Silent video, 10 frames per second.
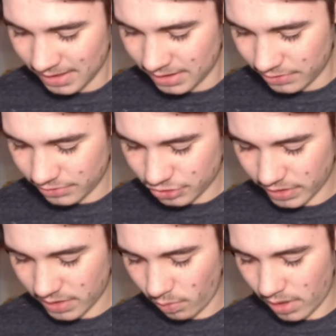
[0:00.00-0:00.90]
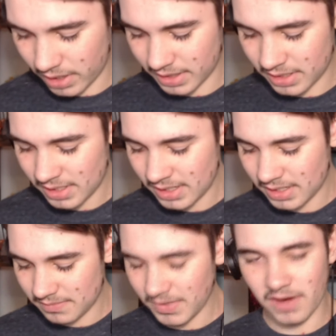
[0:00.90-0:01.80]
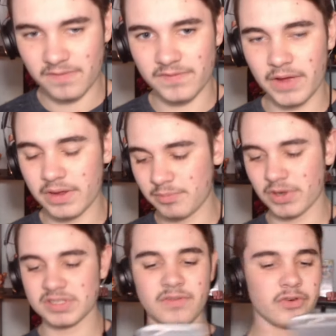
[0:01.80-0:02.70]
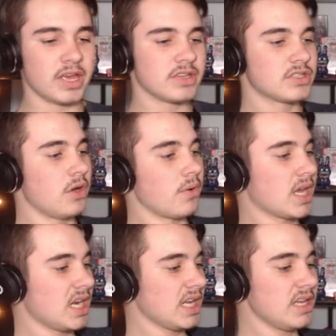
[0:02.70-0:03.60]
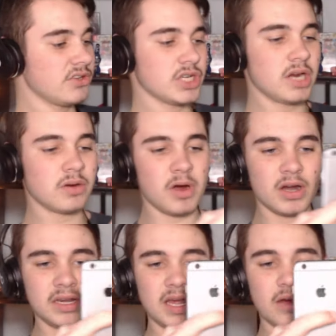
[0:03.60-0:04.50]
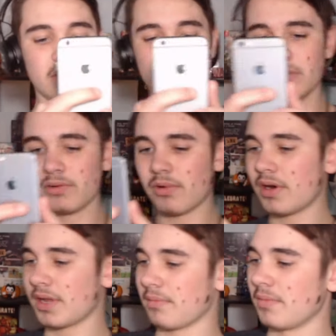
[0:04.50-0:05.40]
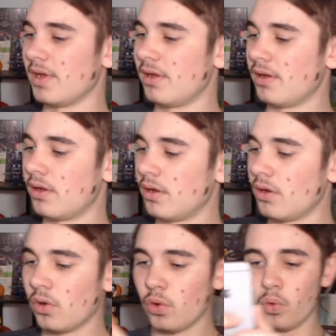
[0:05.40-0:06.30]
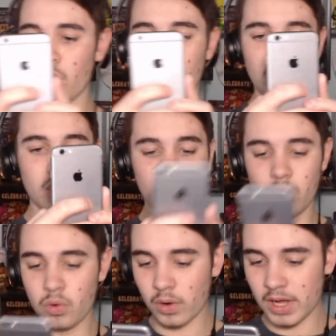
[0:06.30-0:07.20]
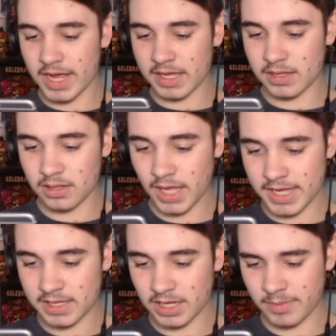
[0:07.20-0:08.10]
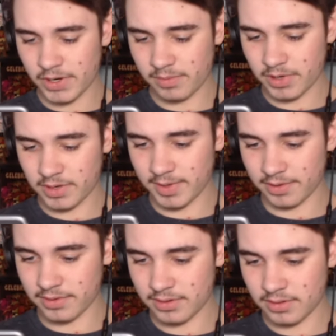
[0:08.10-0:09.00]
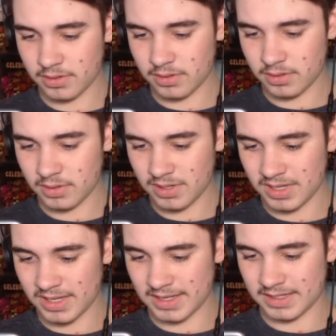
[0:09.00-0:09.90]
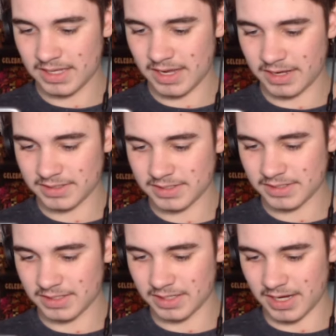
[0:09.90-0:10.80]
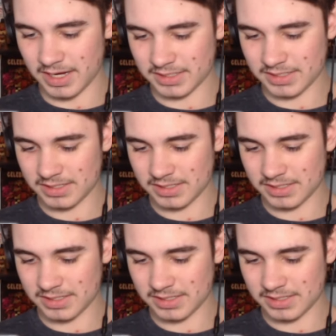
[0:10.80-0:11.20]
New streak of one. Not very impressive. Okay, so can I get Shadow Bonnie now? I really want him. Ooh. Ooh. Hey. Hey. Come here. Come here. Come here. Yes. Yes.